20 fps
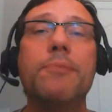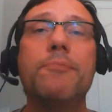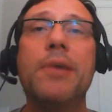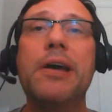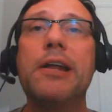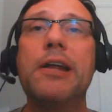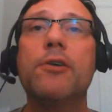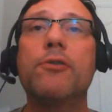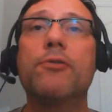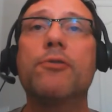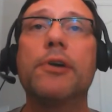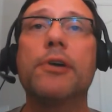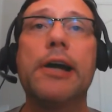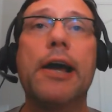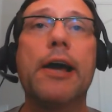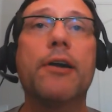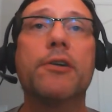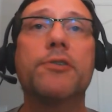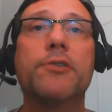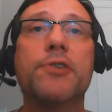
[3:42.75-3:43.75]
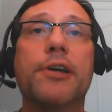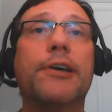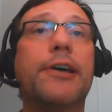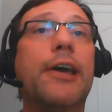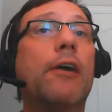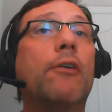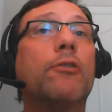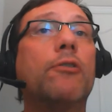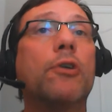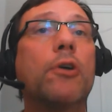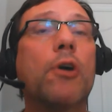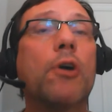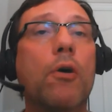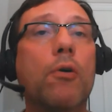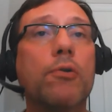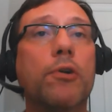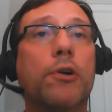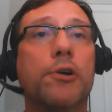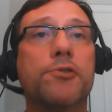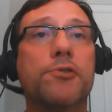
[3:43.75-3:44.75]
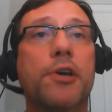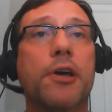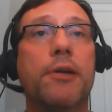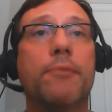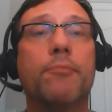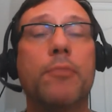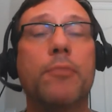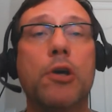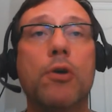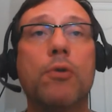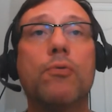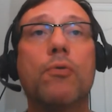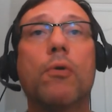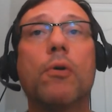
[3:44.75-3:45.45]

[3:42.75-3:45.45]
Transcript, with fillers: meeting creators and calendar owners can mute